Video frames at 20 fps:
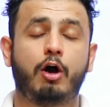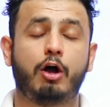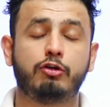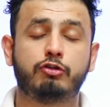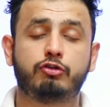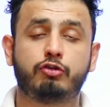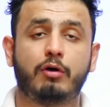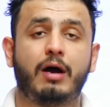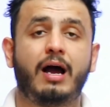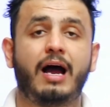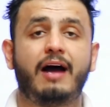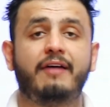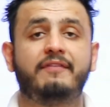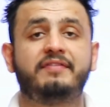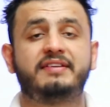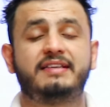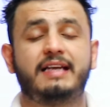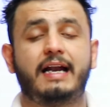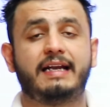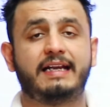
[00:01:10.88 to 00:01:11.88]
also
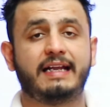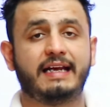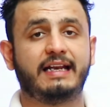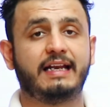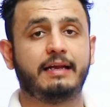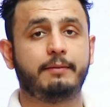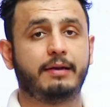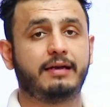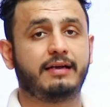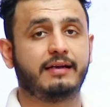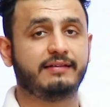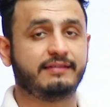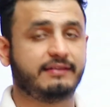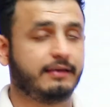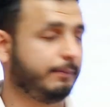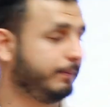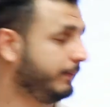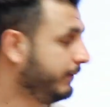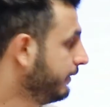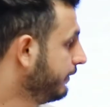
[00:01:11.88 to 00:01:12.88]
have static neighbor
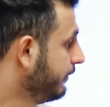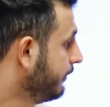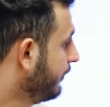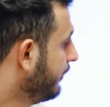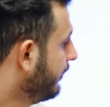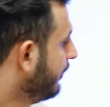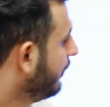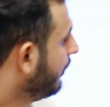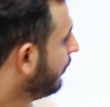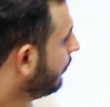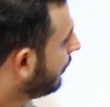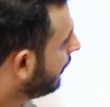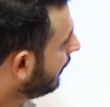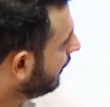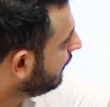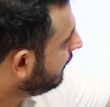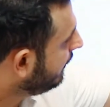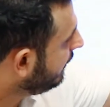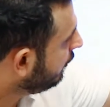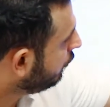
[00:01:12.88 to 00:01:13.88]
concept. But
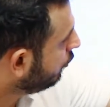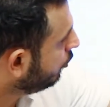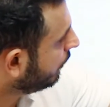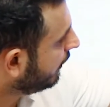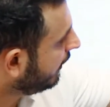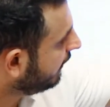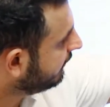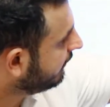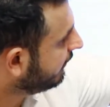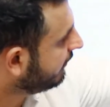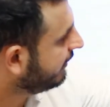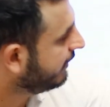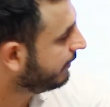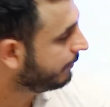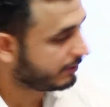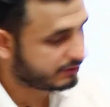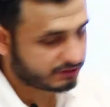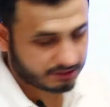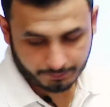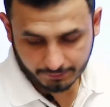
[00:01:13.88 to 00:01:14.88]
in these two cases,
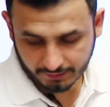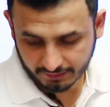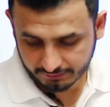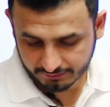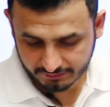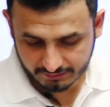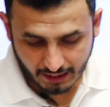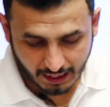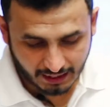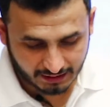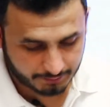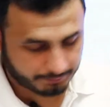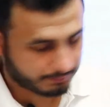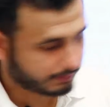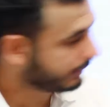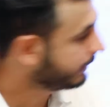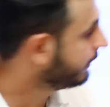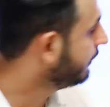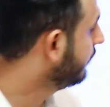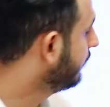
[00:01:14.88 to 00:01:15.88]
neighborship is
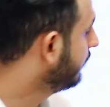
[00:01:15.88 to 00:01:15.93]
dynamic.